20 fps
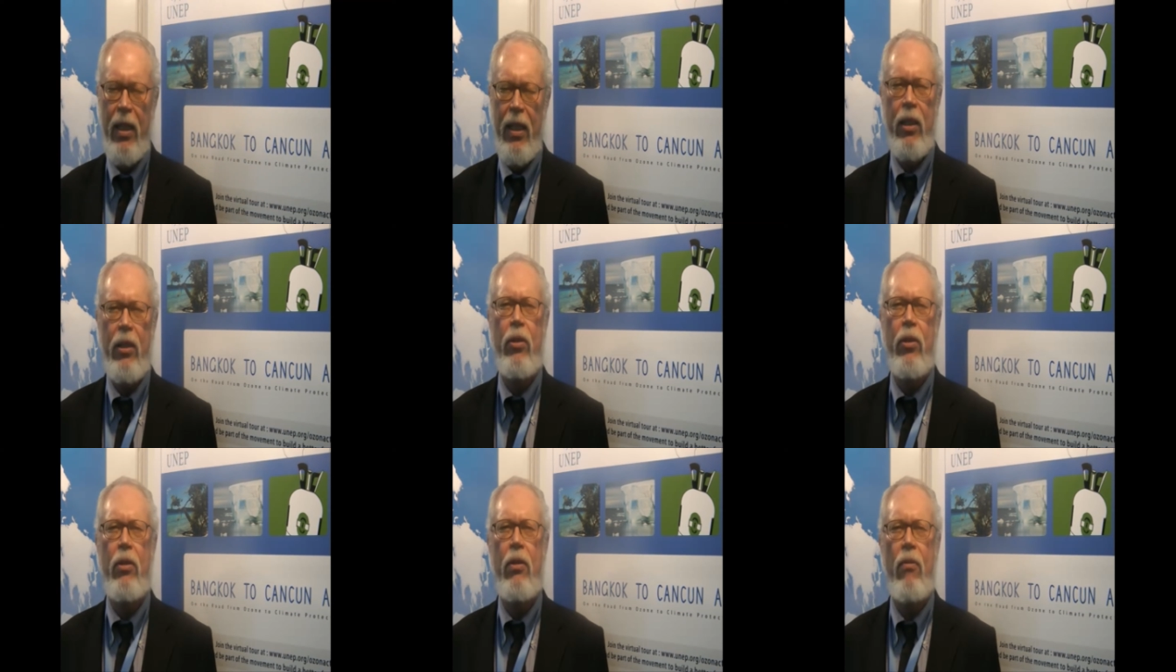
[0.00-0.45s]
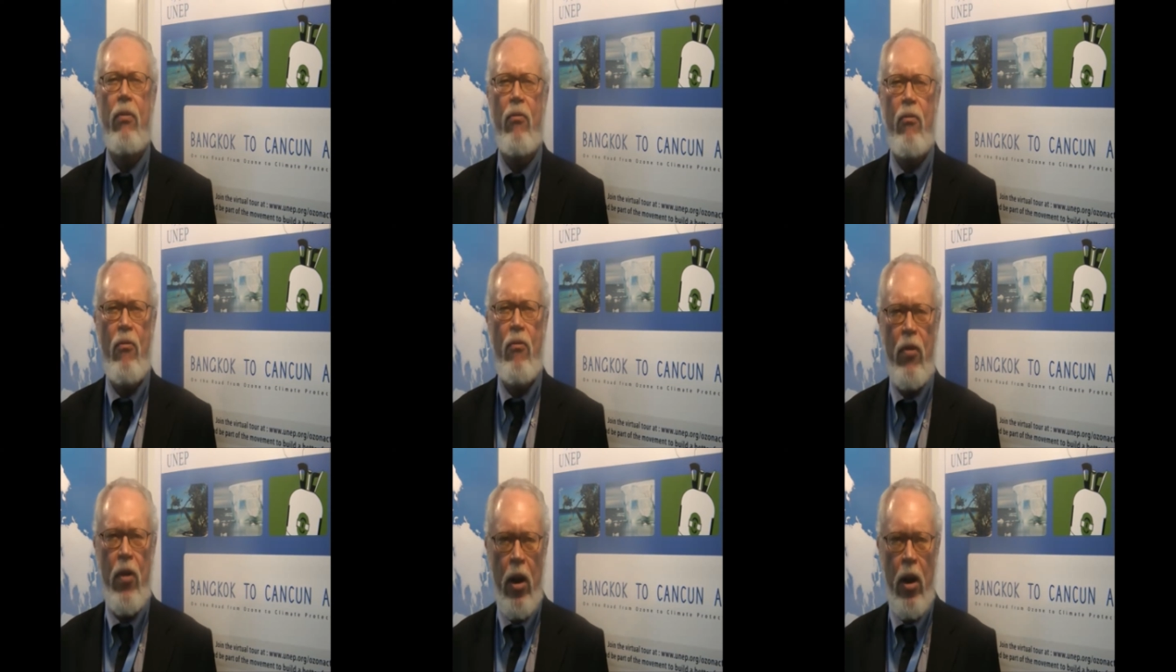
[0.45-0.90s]
This is a
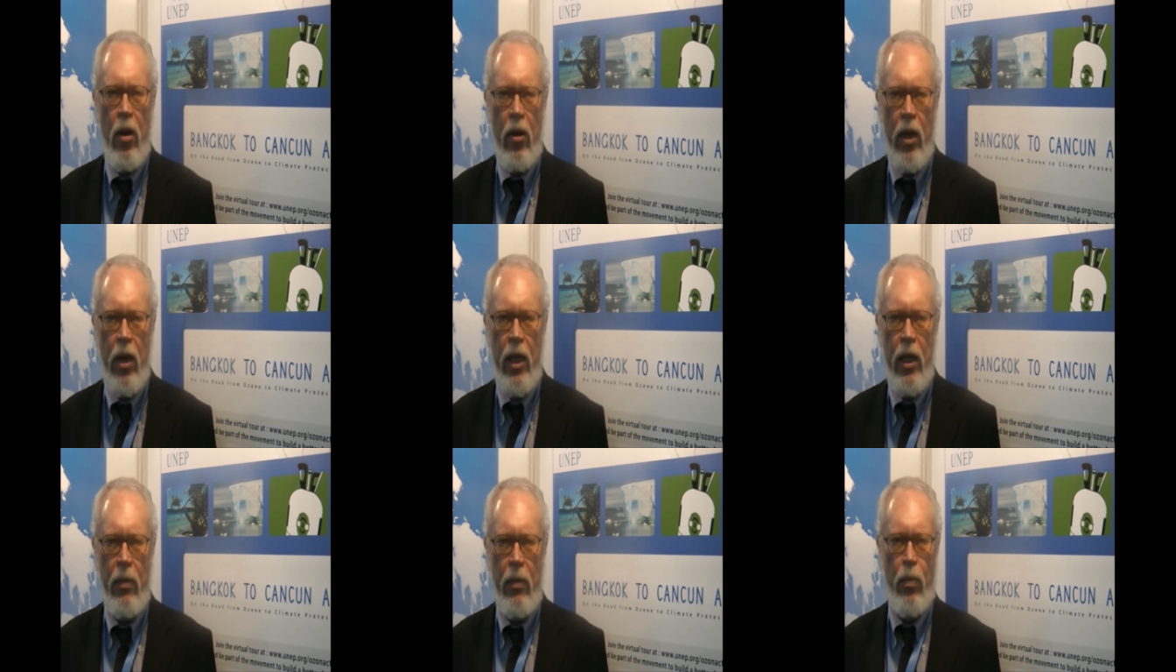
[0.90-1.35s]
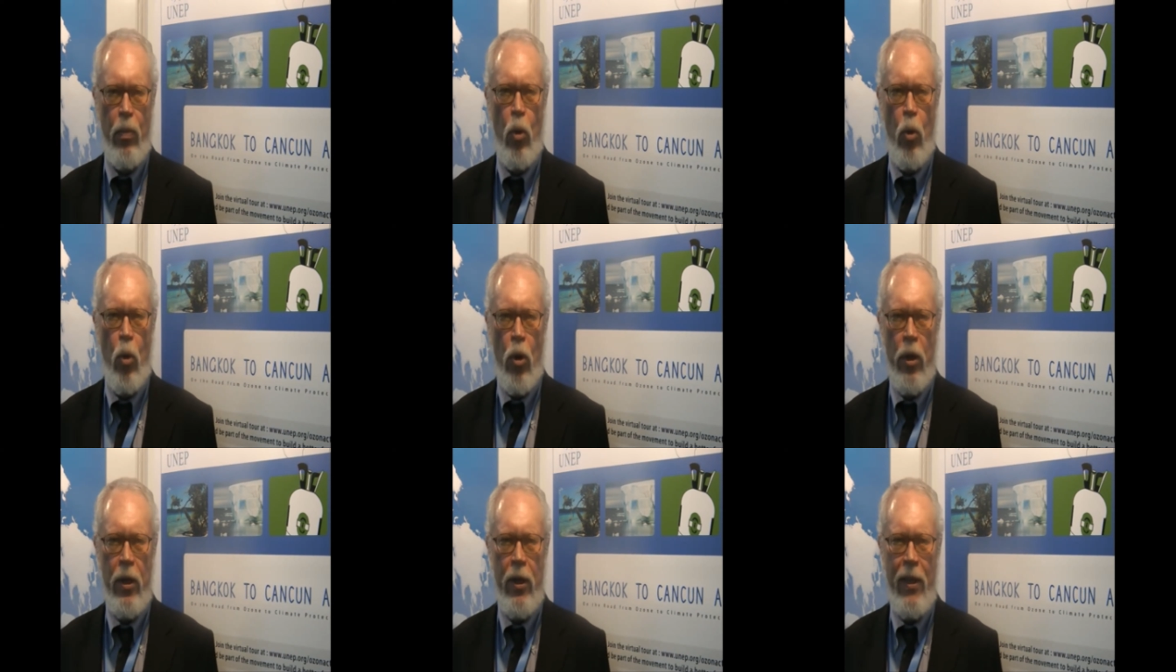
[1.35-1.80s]
very
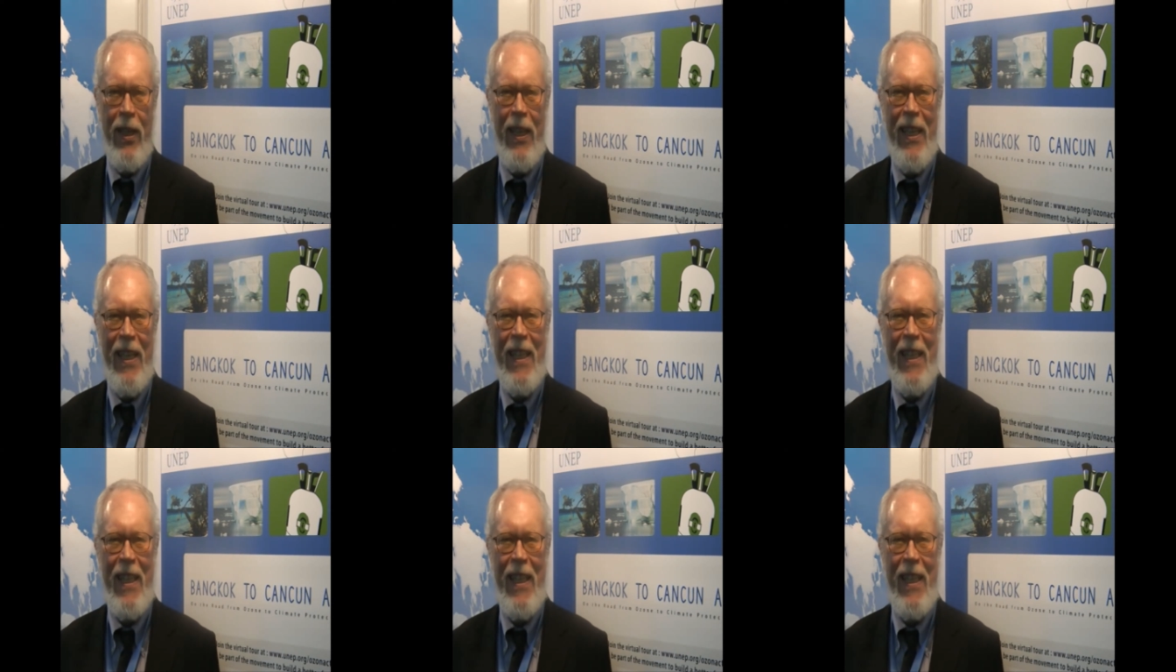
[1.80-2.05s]
important